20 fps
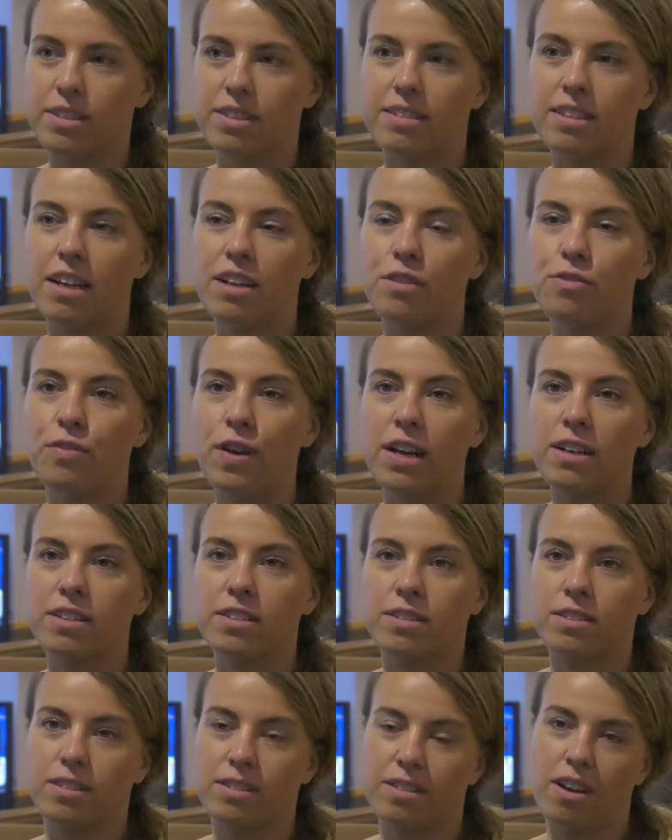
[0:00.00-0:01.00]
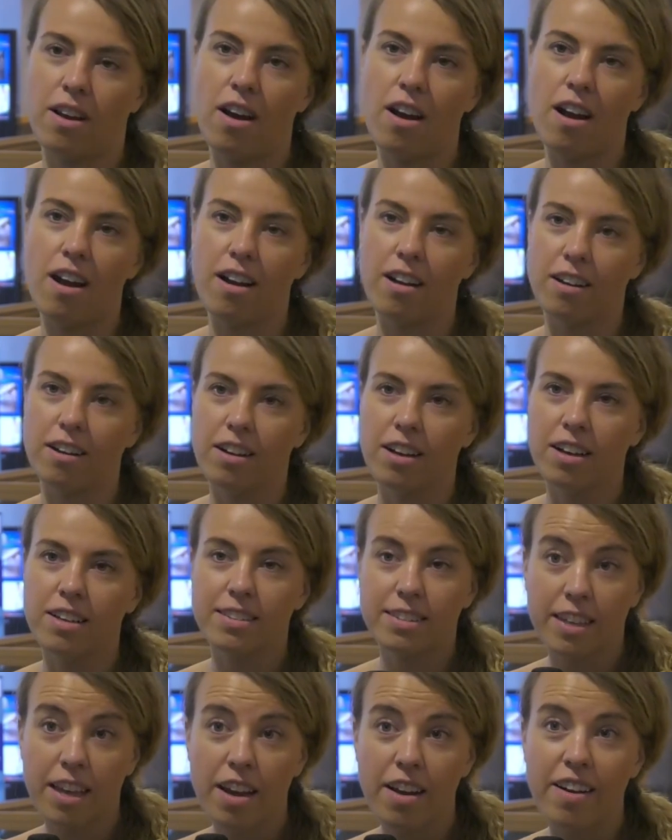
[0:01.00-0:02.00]
The side effects are
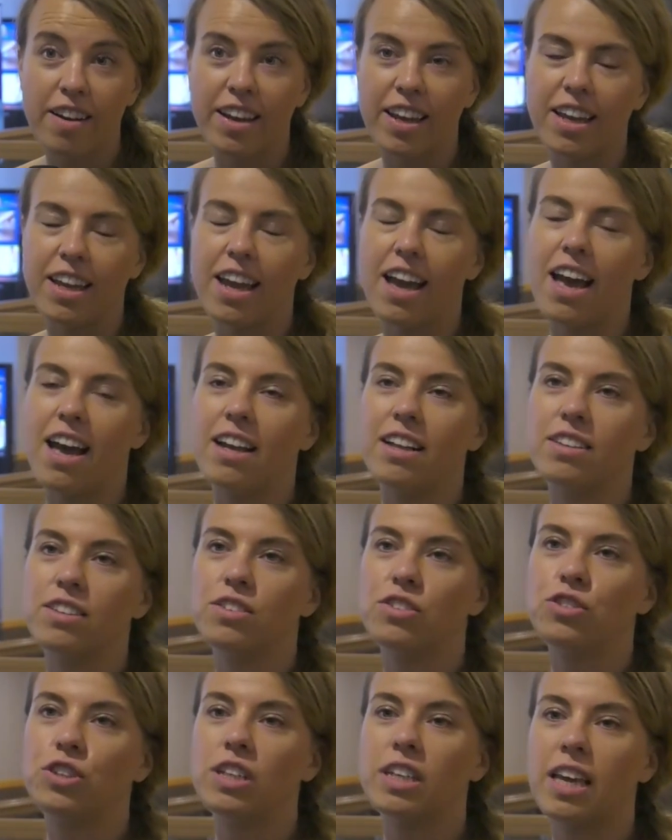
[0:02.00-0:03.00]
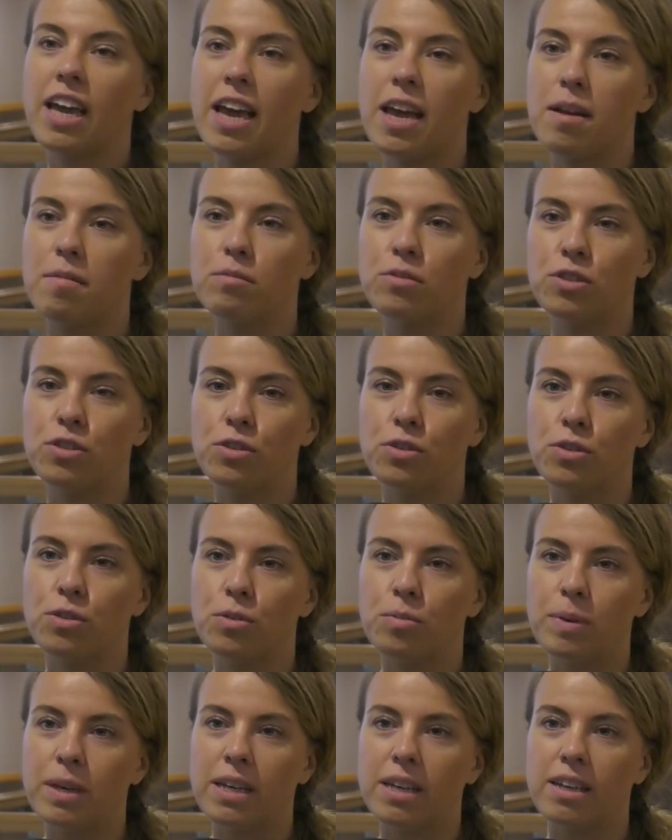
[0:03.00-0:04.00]
scary and she came
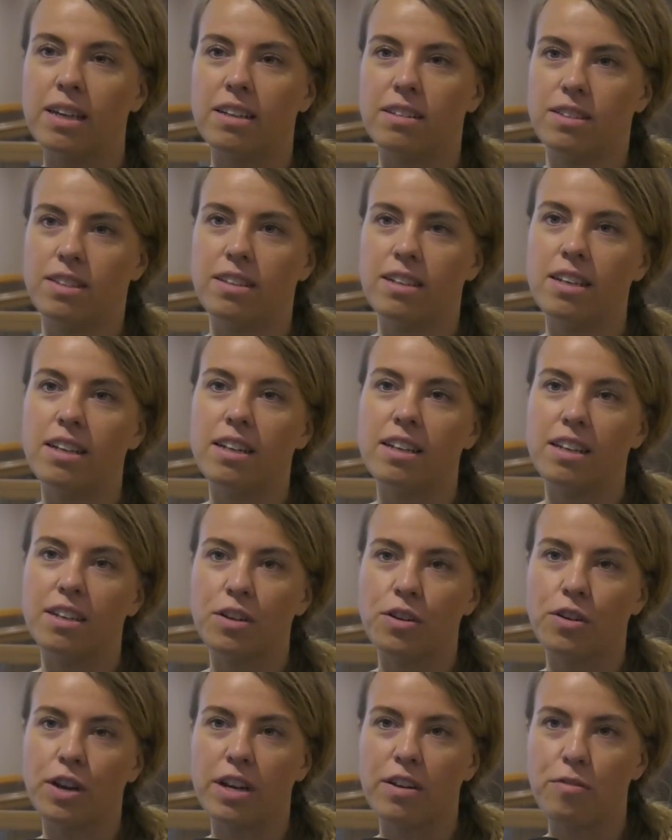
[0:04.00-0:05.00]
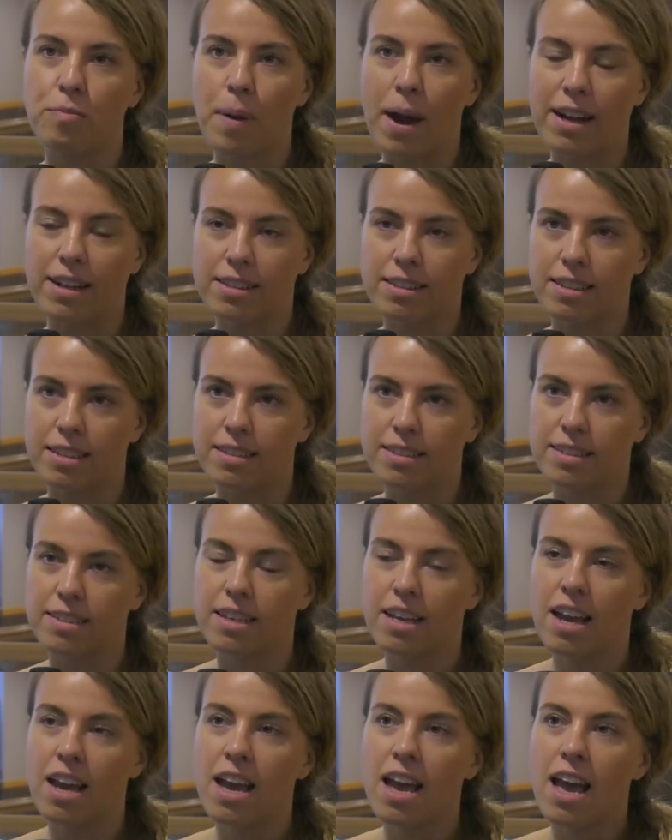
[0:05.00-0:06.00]
to me in an integrative practice
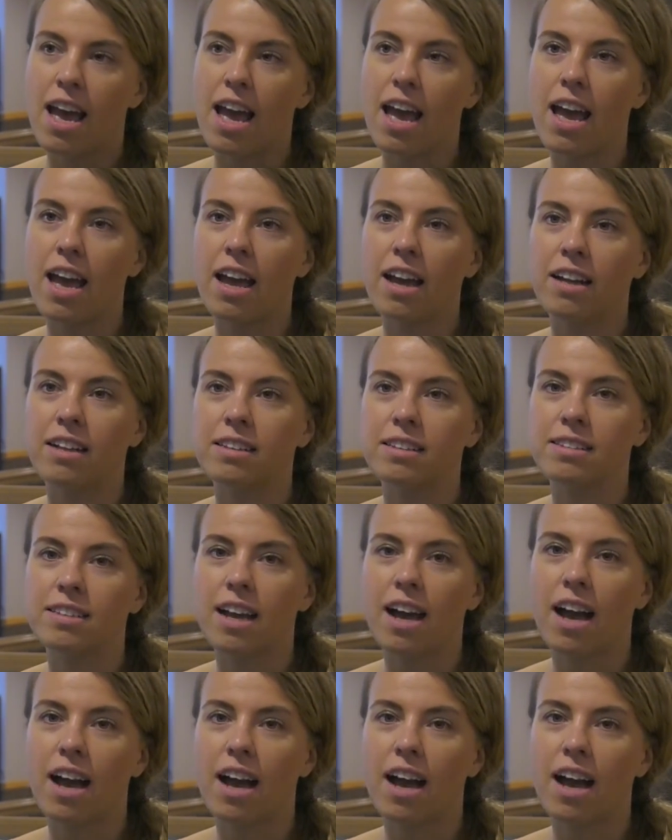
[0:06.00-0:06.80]
and